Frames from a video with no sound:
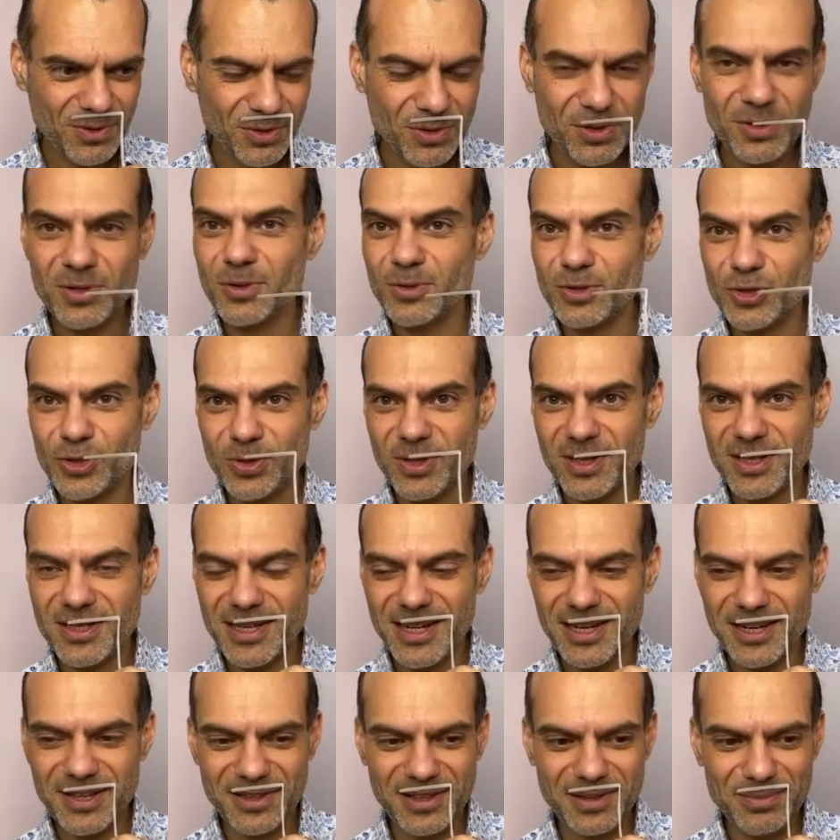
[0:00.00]
Not sure there's
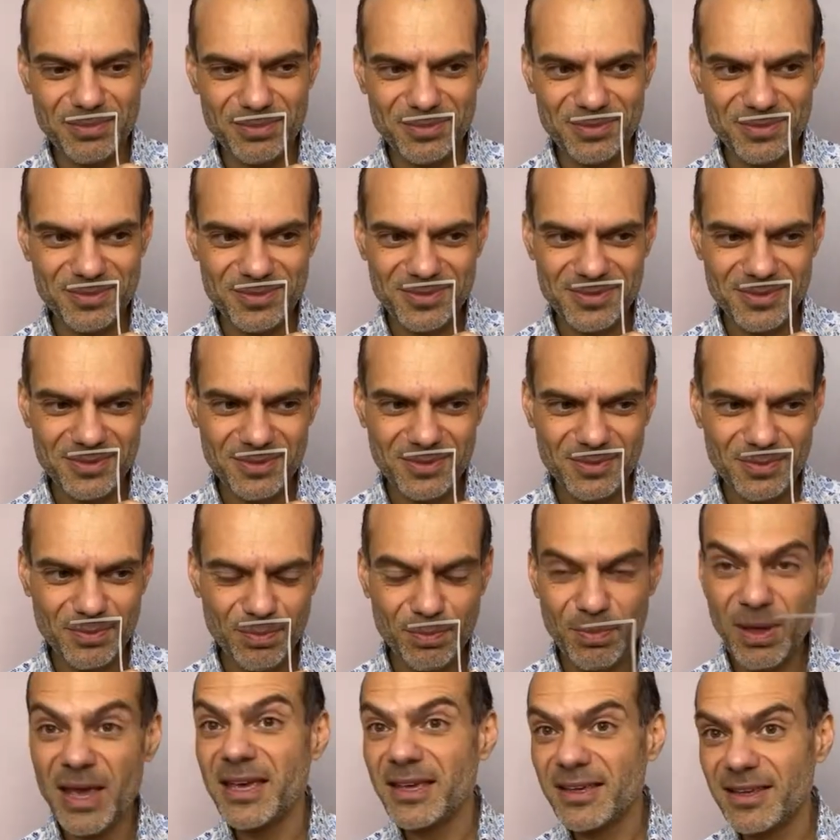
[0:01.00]
anything
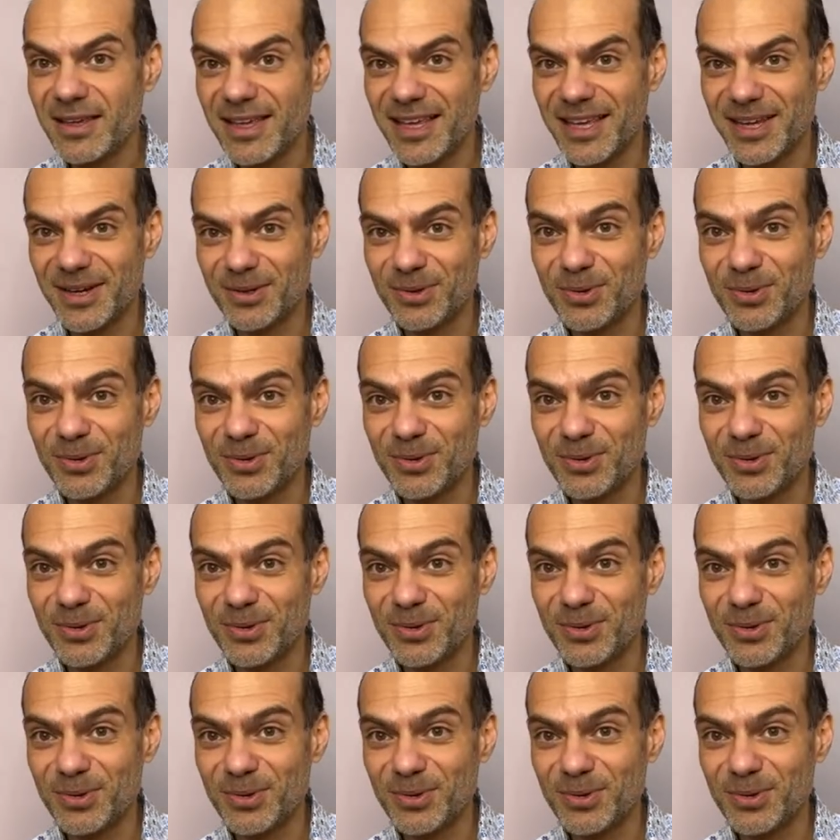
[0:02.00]
pink here